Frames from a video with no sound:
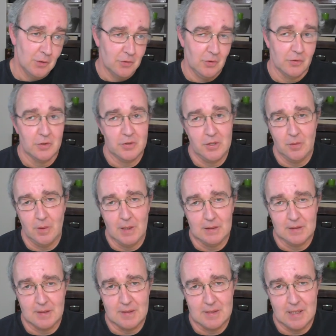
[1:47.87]
Took the two
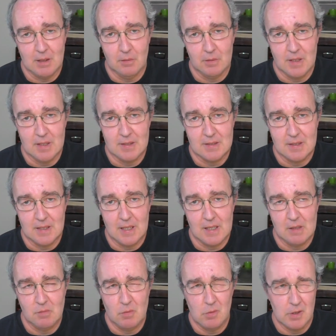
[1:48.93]
eldest out
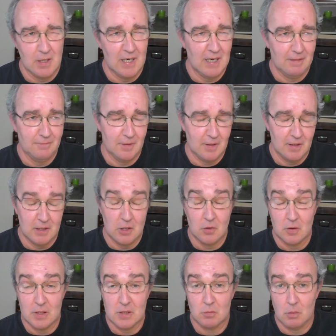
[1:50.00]
yesterday. We were going to have uh, the
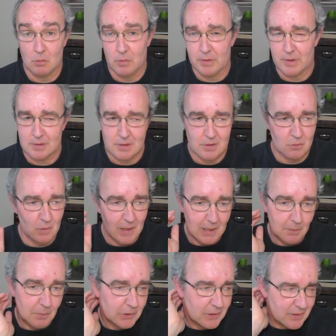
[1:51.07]
youngest one with us as
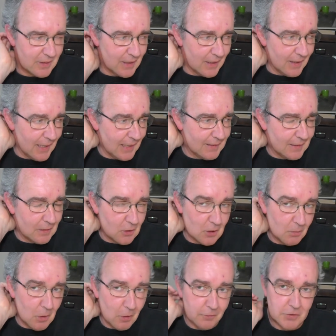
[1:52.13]
well, but uh, that didn't
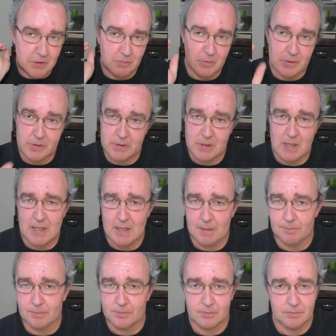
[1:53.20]
come off. She was
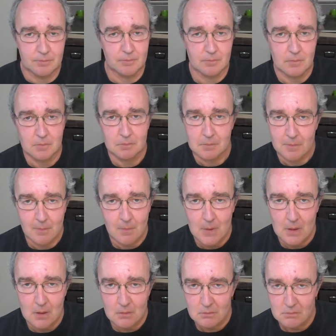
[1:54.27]
um,
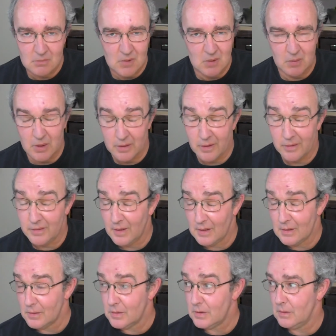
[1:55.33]
doing other
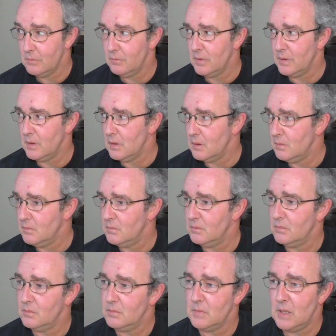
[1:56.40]
things with her
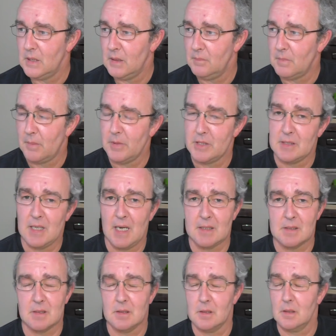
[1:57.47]
Uh, mum and dad,
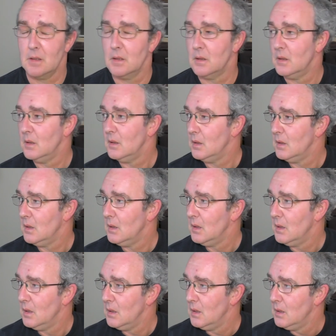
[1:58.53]
so
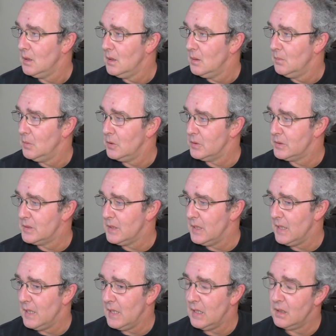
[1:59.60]
but
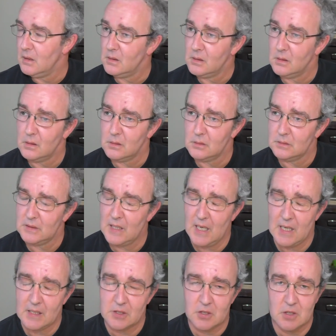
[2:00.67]
uh,
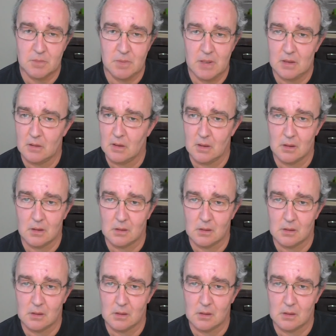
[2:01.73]
yeah, it's just been,